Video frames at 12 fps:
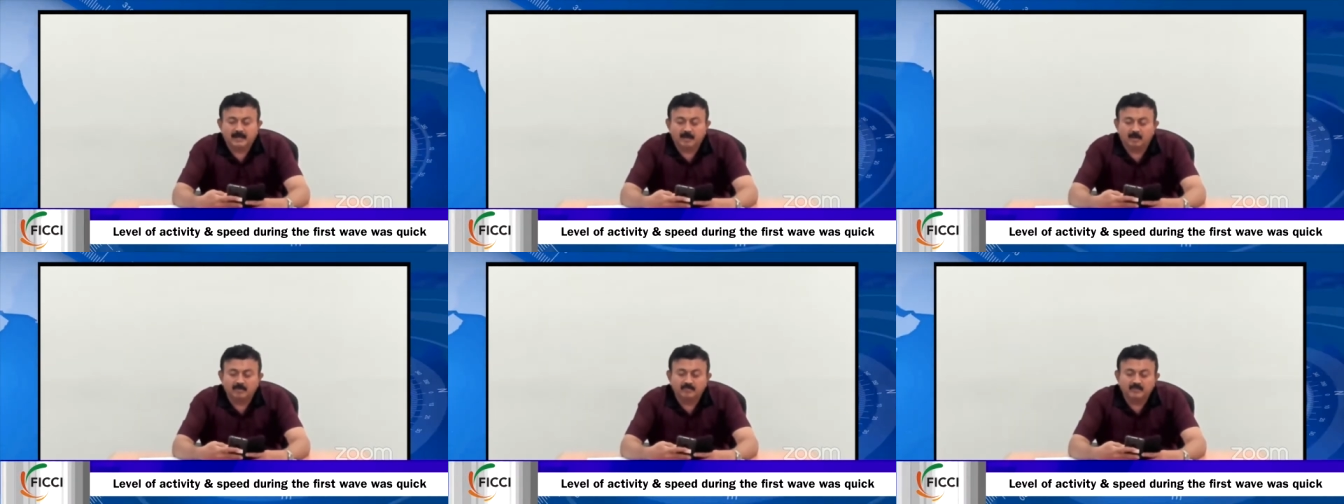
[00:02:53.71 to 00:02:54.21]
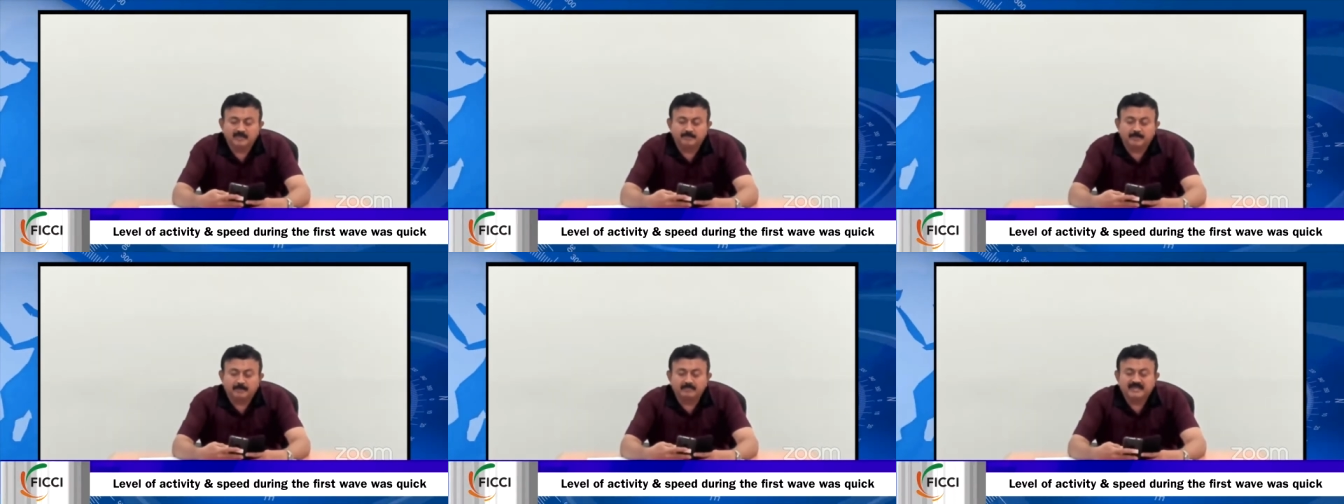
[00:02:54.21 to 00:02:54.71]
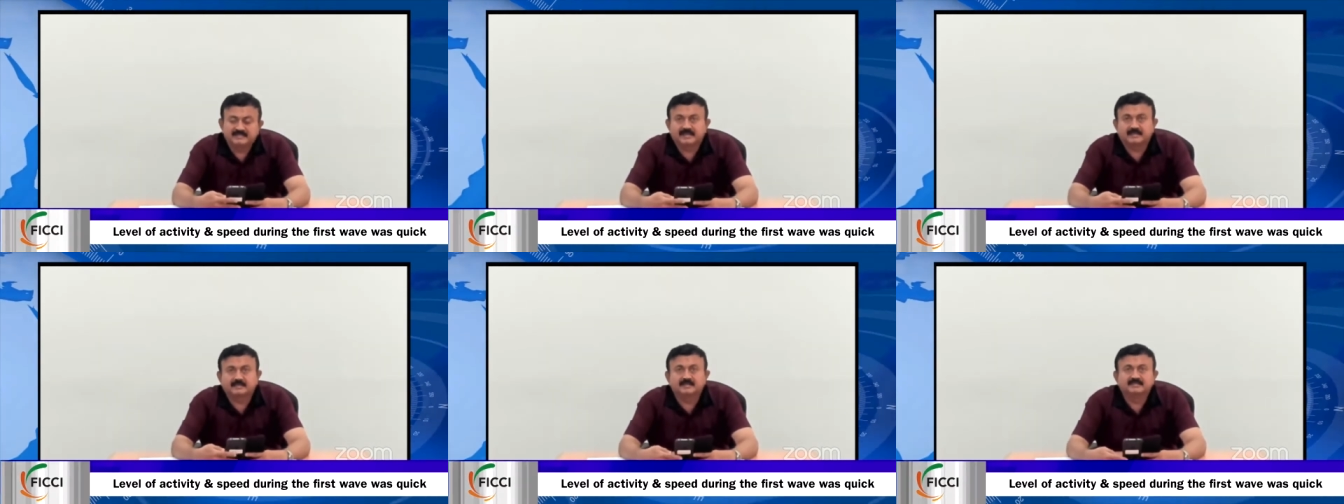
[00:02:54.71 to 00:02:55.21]
along with public
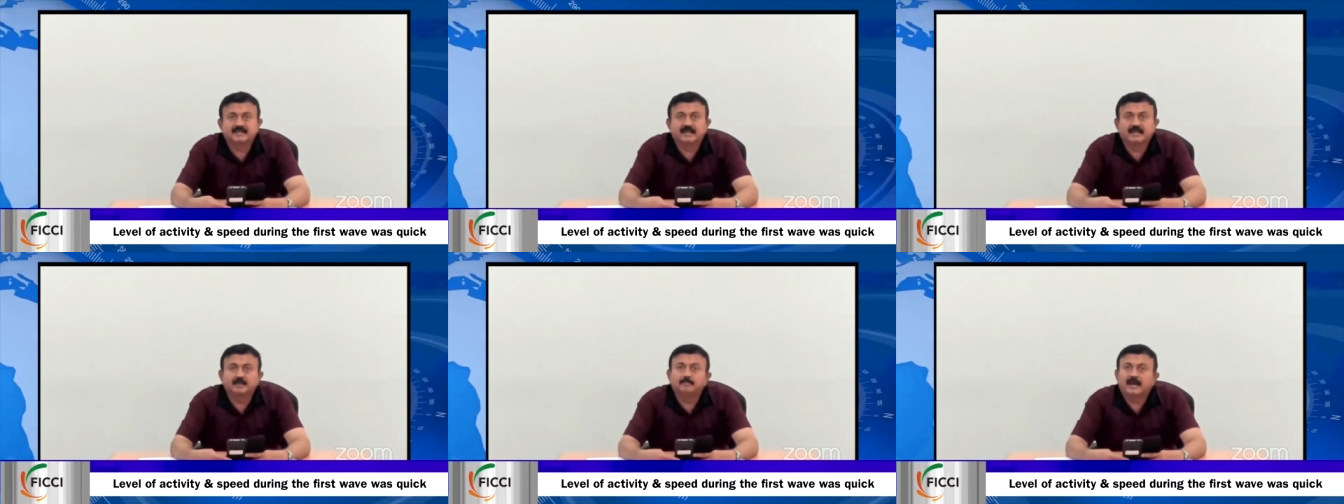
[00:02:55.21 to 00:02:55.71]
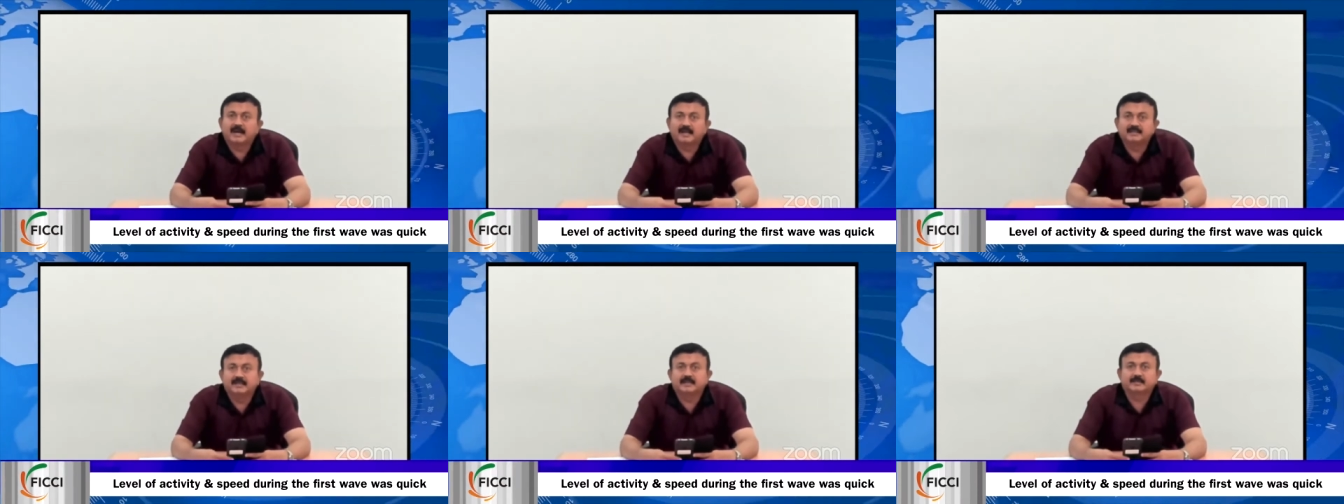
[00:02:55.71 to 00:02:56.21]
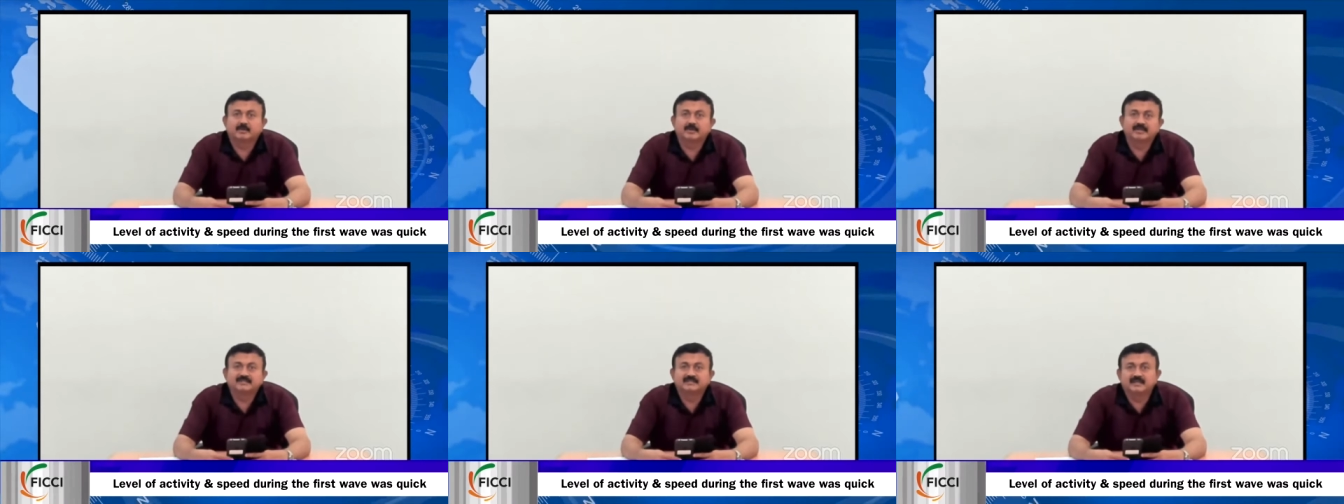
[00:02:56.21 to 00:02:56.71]
sectors like bharat
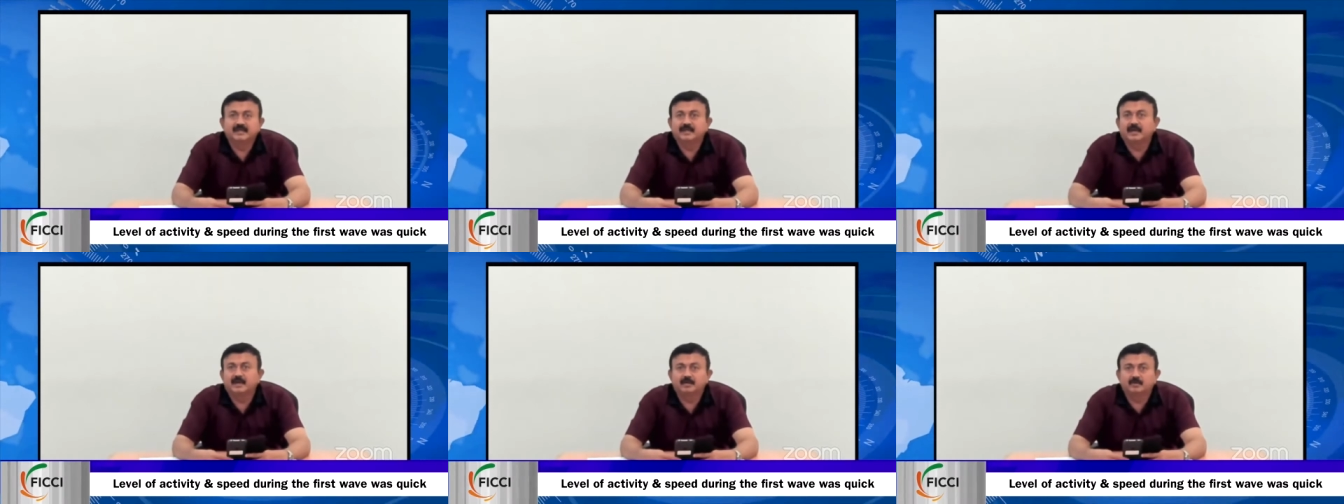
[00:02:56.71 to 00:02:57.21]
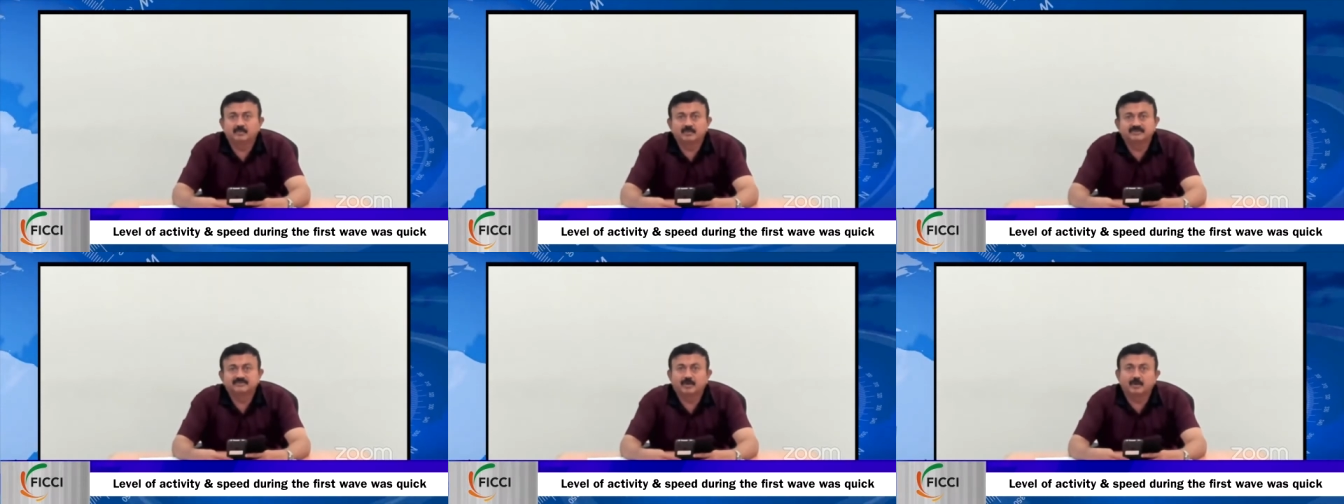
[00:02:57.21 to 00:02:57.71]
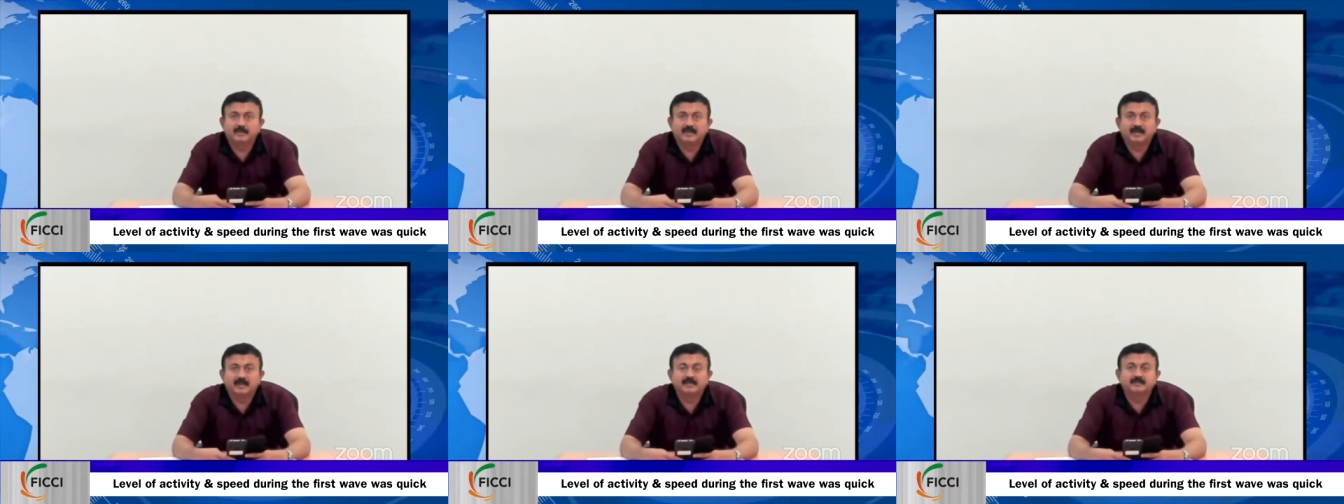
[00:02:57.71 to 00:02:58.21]
electronics and drdo was
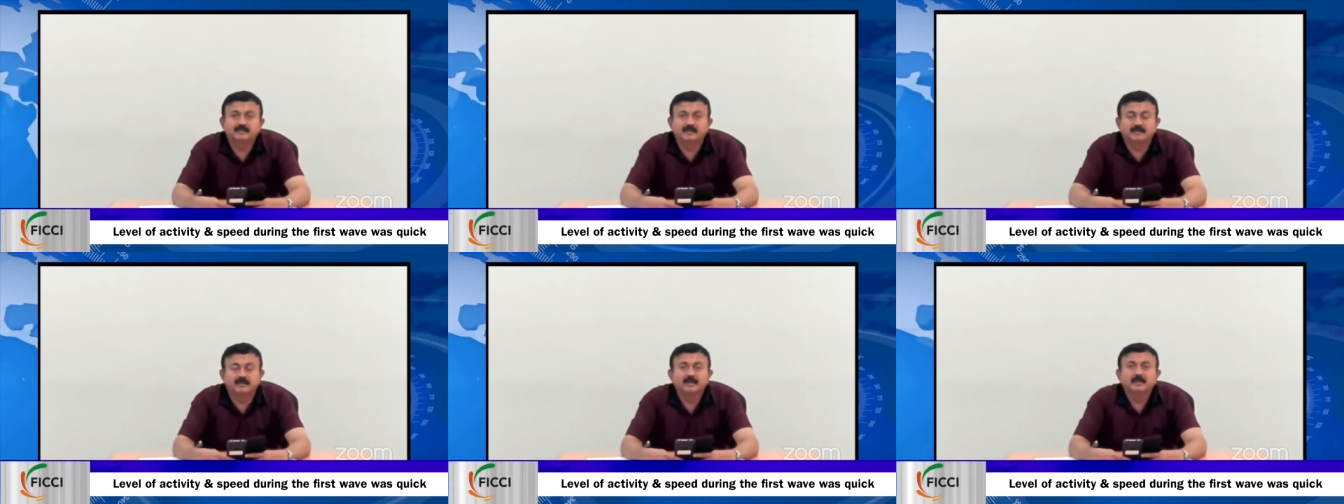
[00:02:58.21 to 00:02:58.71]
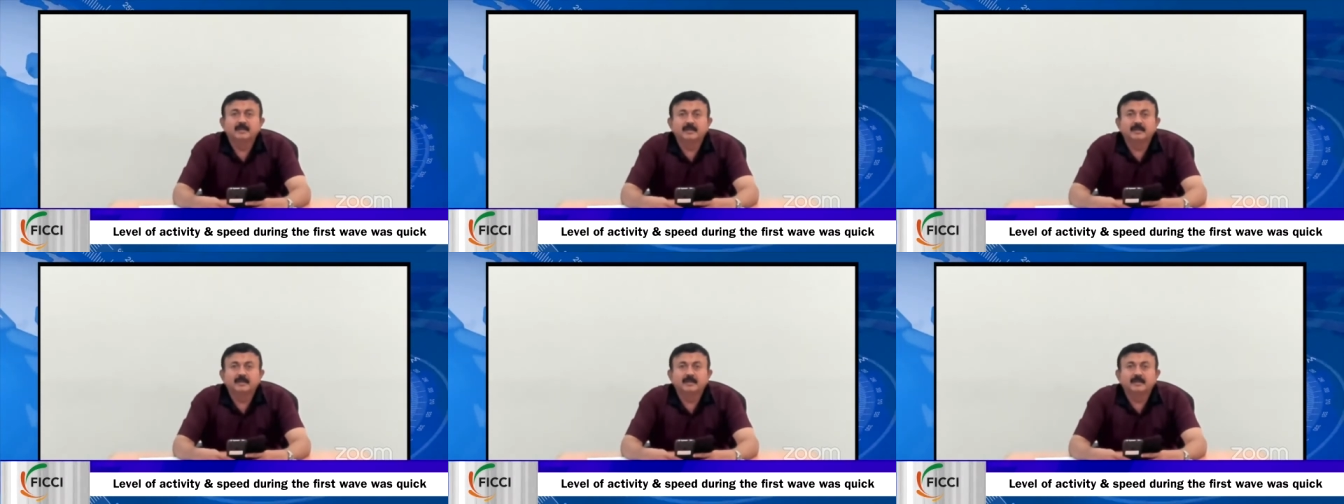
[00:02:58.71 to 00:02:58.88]
phenomenal it, that